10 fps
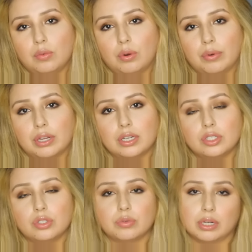What we're going to
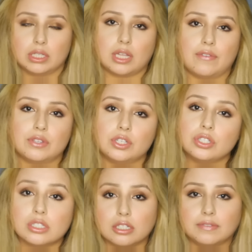do is we're going to soften your
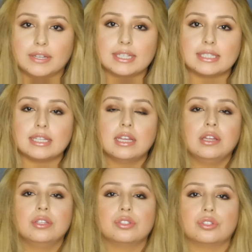cervix
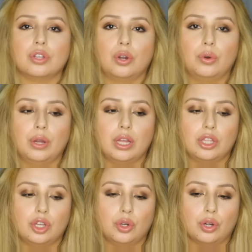so
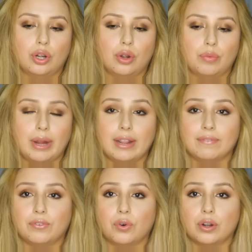you're ready
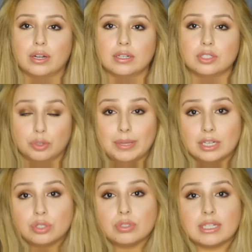to be
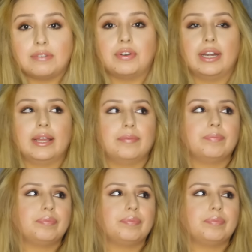induced on Friday.